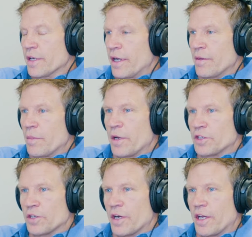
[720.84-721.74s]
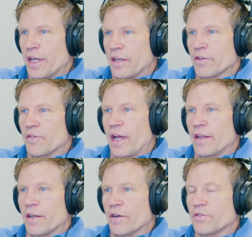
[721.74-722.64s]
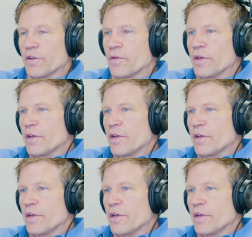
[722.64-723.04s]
like, I'm not sure how you guys have gotten there. So,